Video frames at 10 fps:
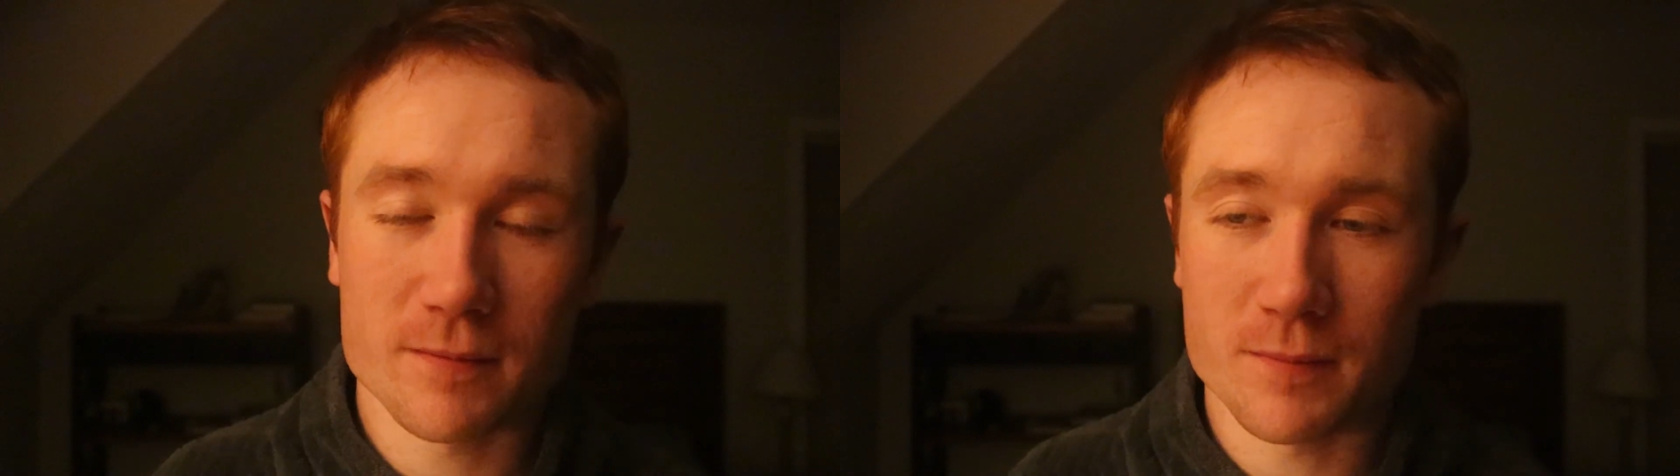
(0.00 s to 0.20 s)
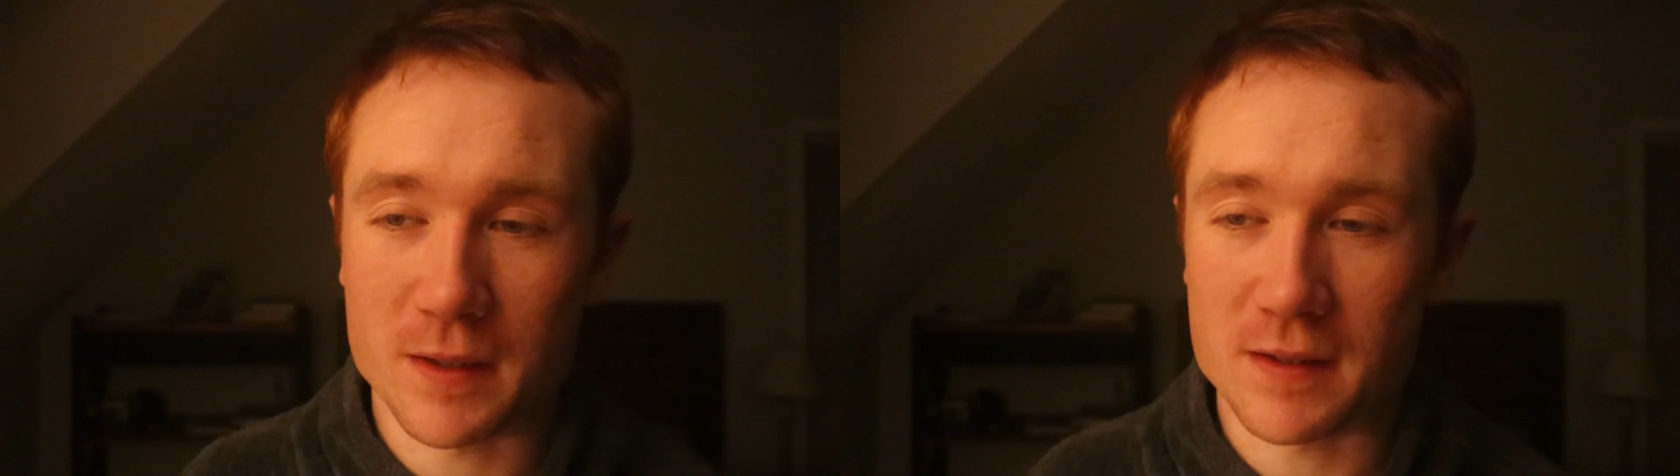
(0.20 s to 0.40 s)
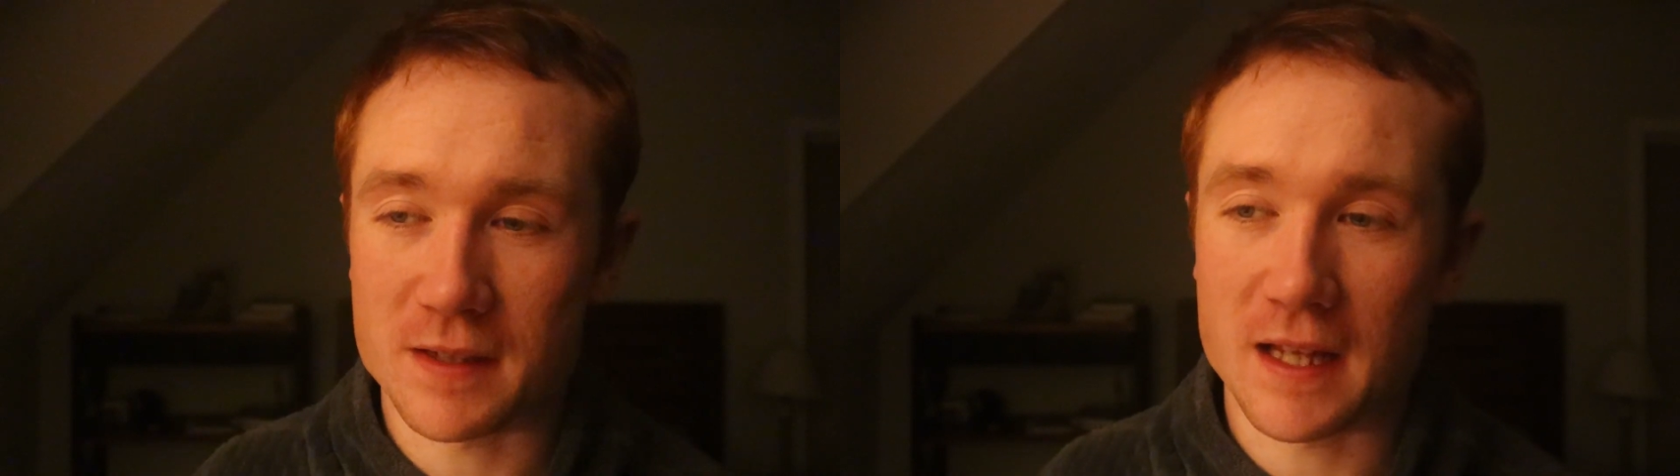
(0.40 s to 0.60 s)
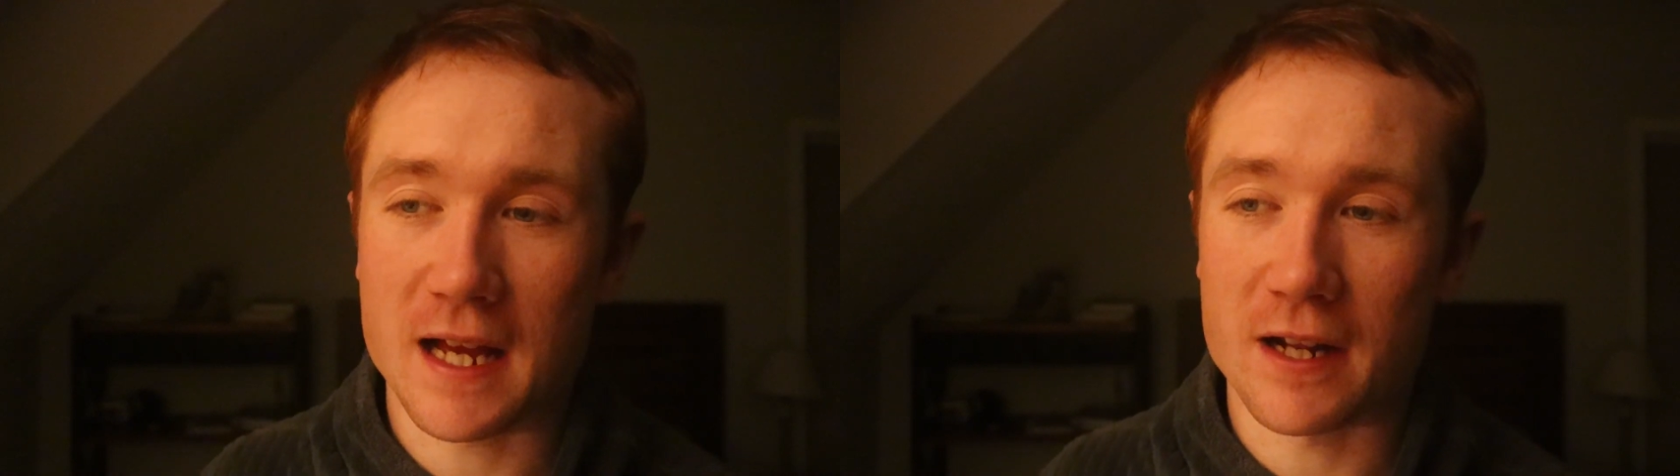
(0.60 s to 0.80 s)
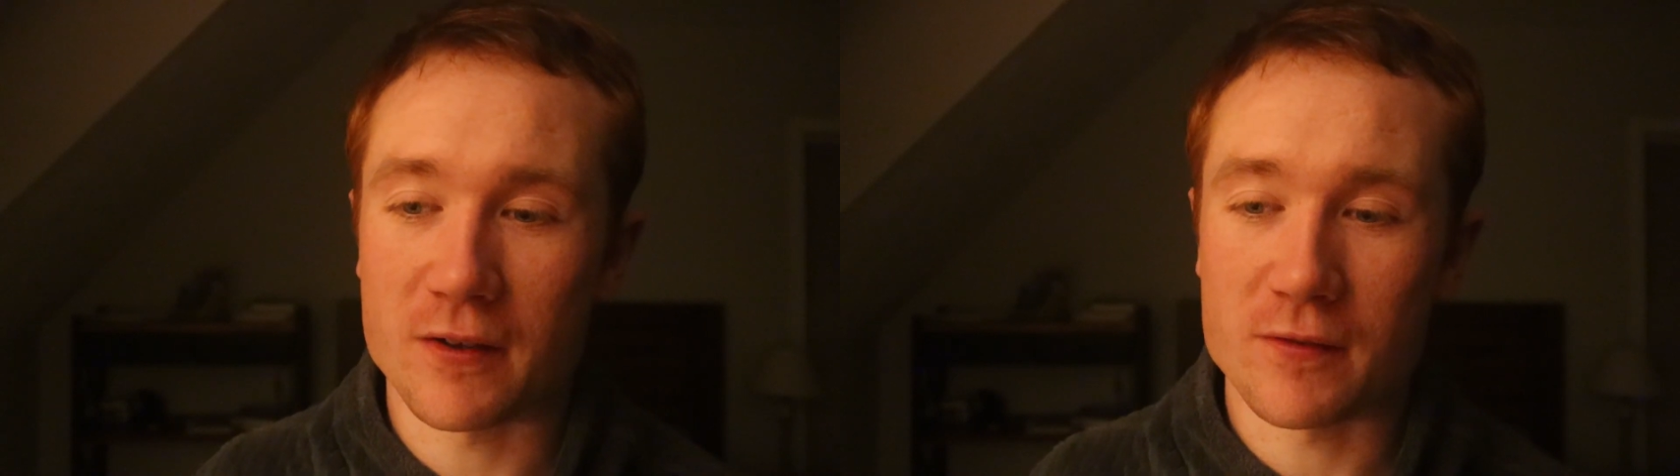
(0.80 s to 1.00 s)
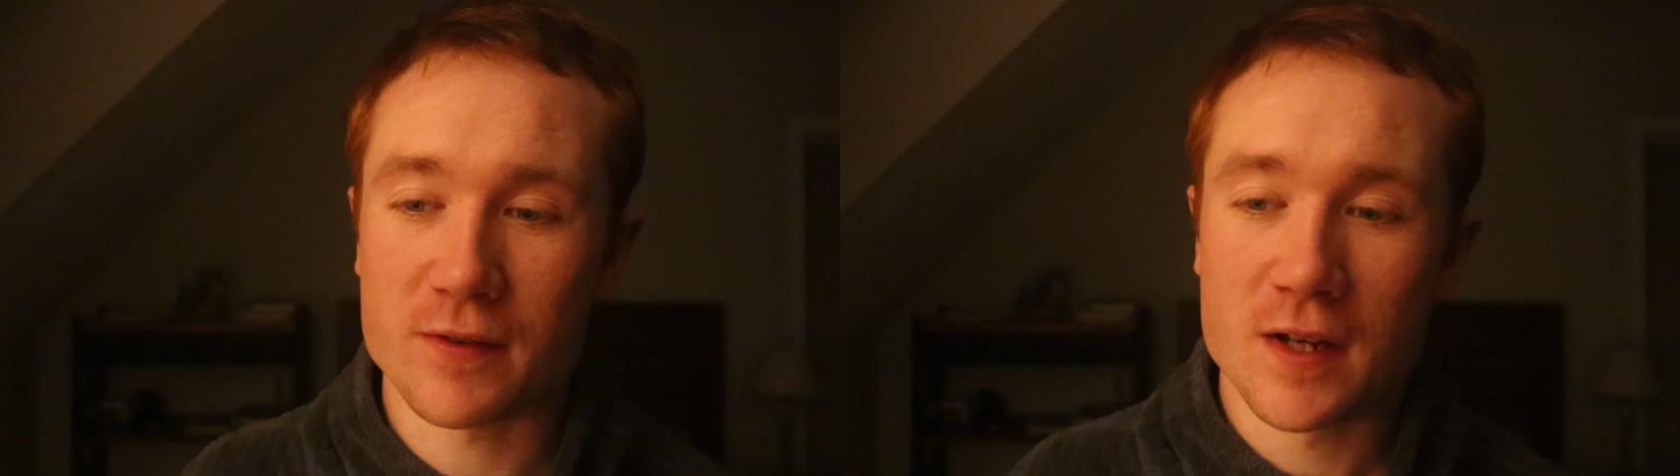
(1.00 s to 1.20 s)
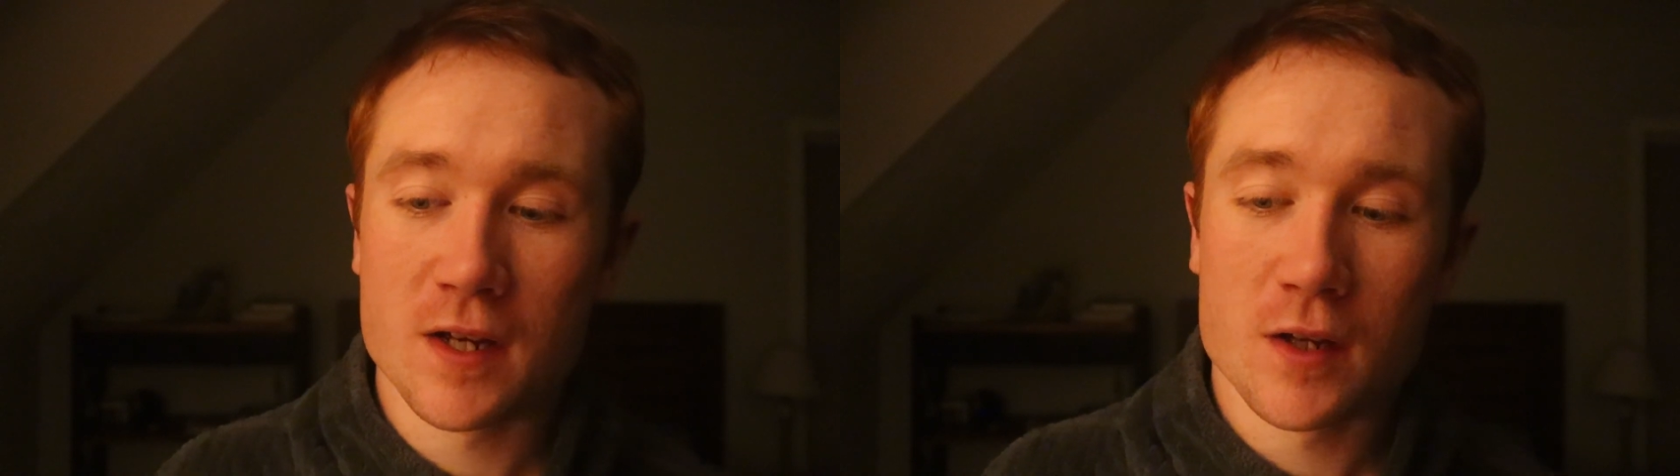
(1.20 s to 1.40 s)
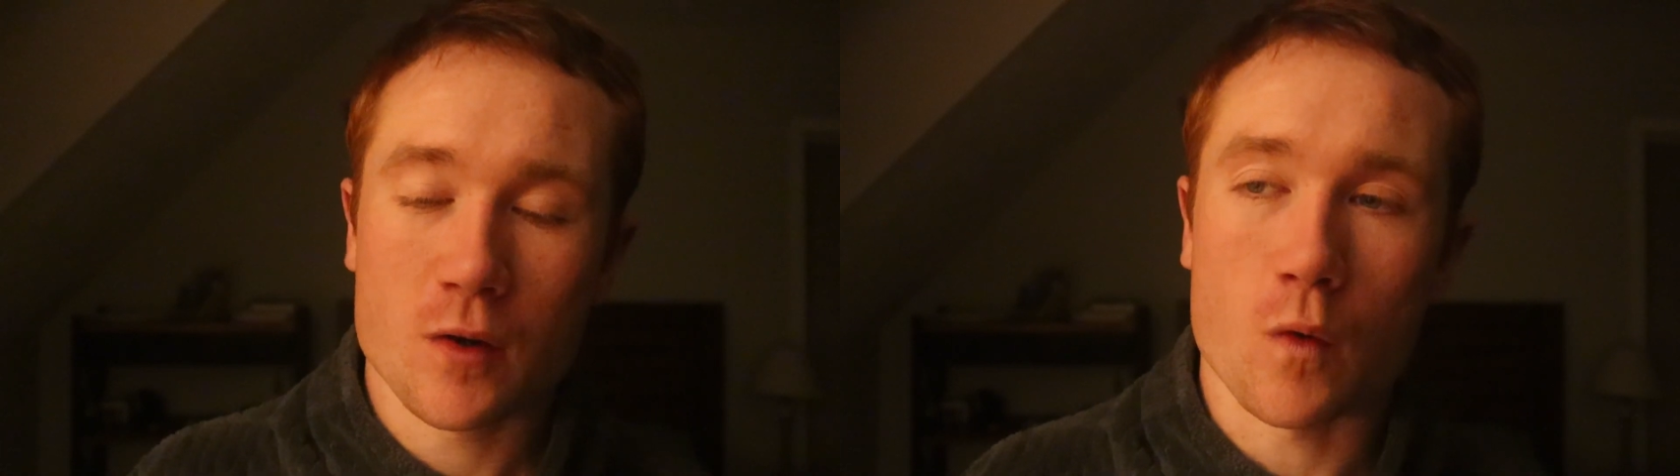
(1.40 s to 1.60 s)
because a lot of
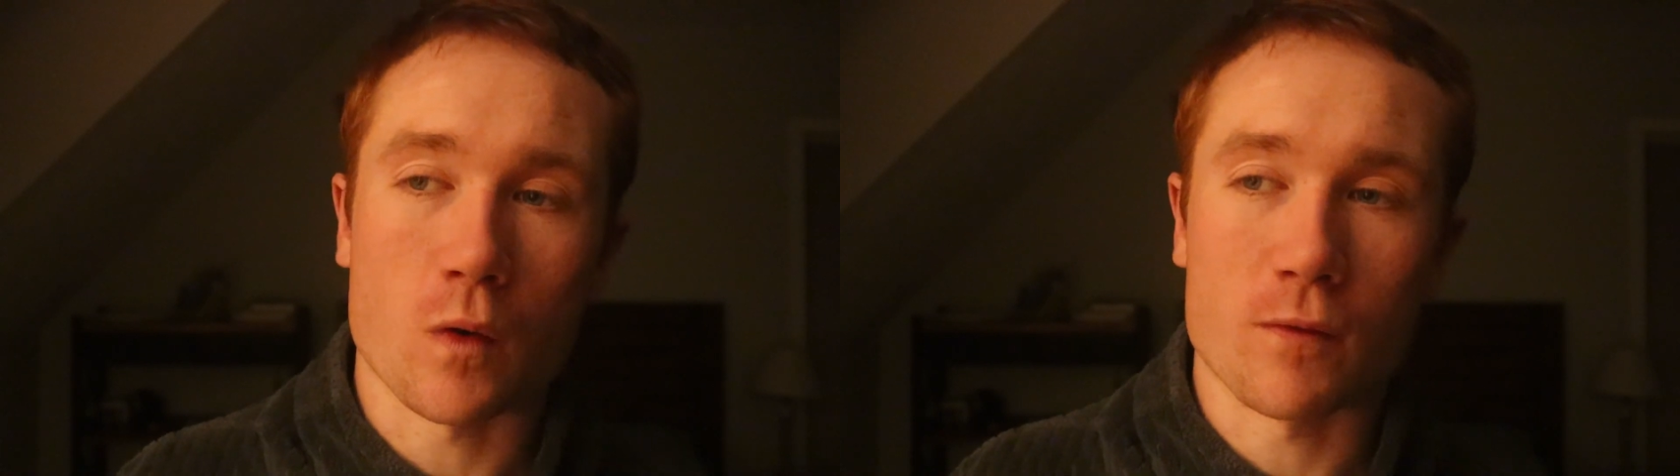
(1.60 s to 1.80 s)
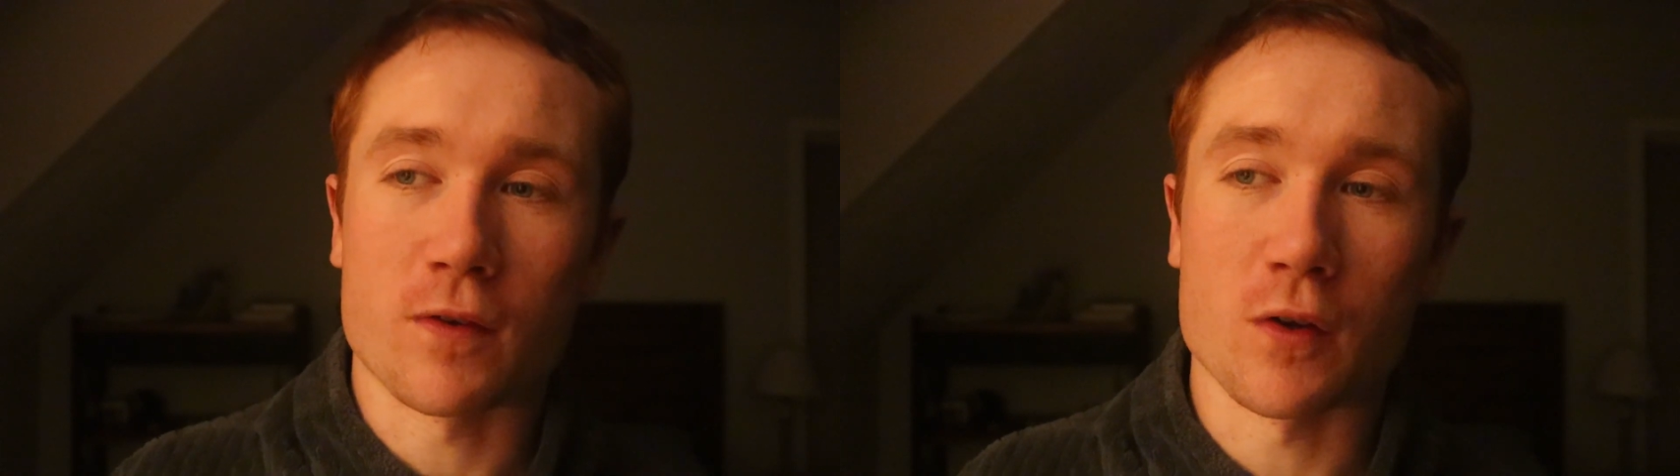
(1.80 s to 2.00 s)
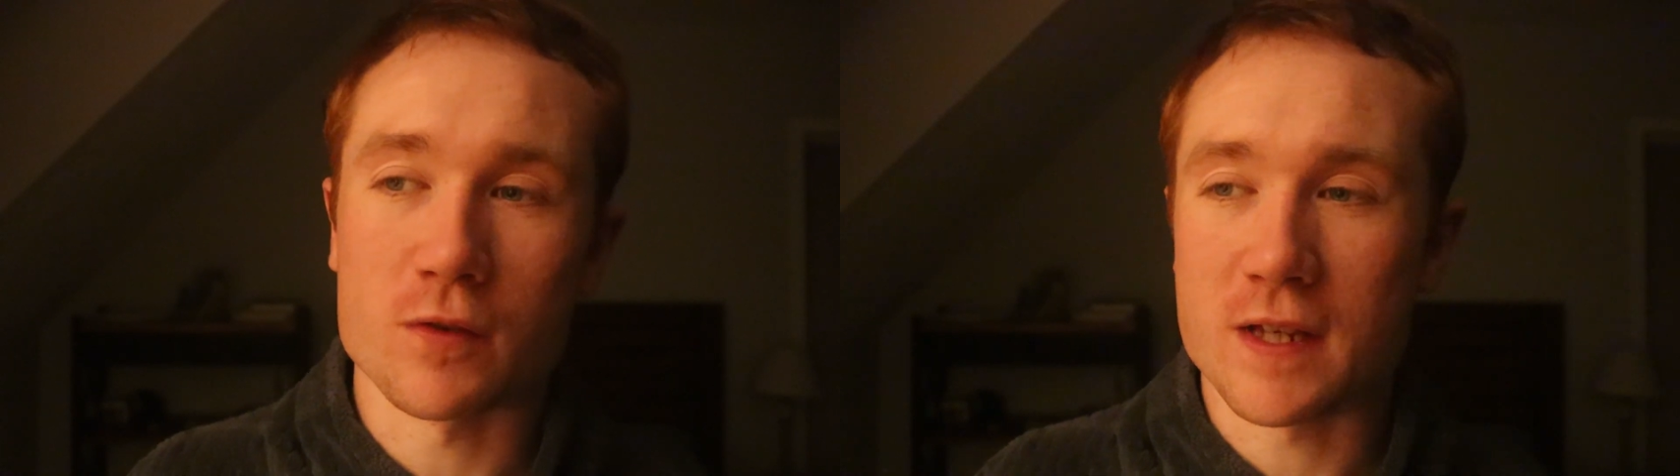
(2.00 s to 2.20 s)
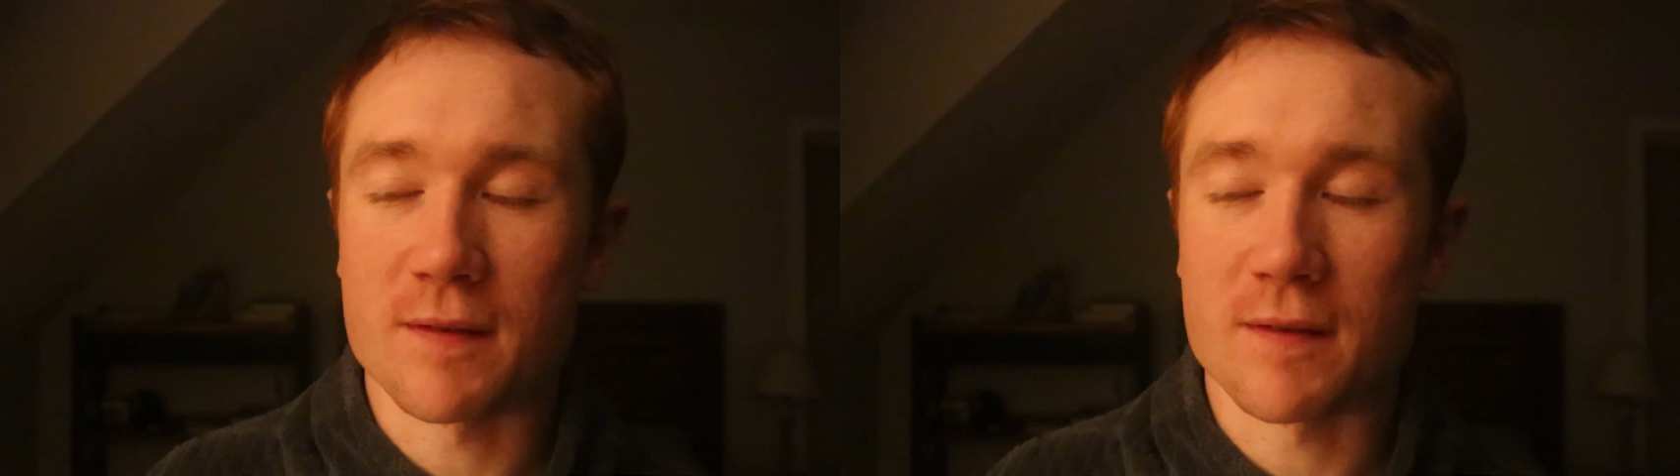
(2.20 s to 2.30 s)
cornfields